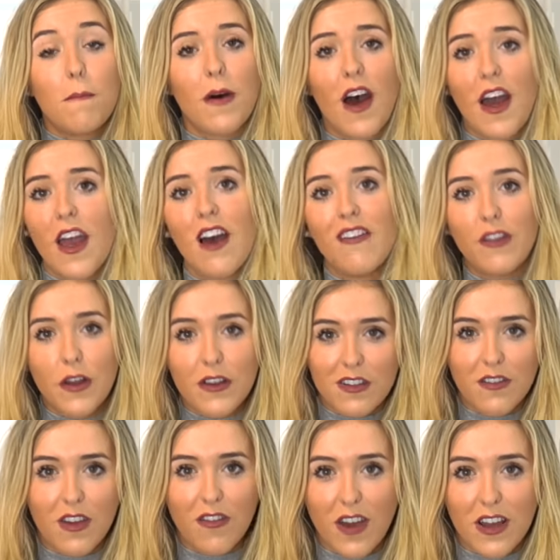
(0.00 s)
But I have loads
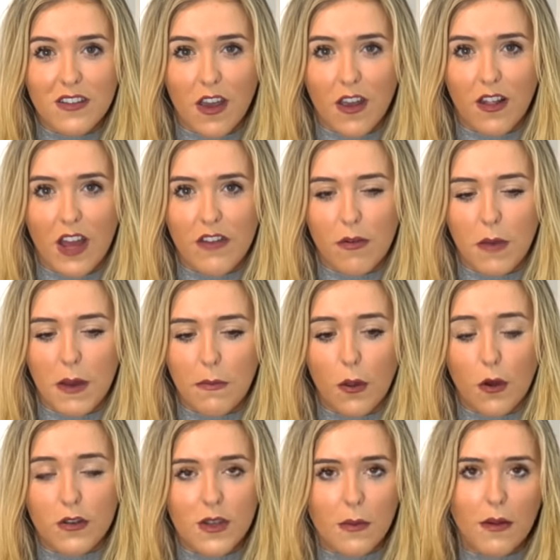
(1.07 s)
of gift guides going live on my
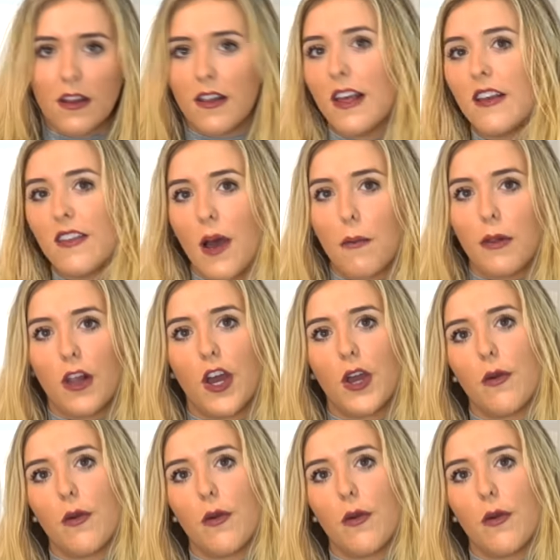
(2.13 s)
blog, so I'm going to link that below,